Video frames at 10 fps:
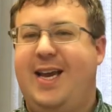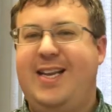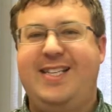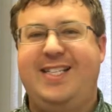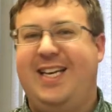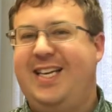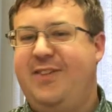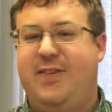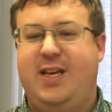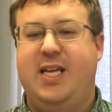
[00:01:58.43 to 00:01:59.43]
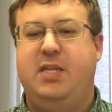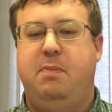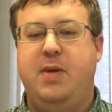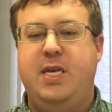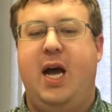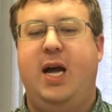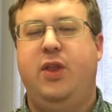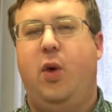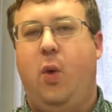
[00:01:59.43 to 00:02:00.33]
any significance beyond the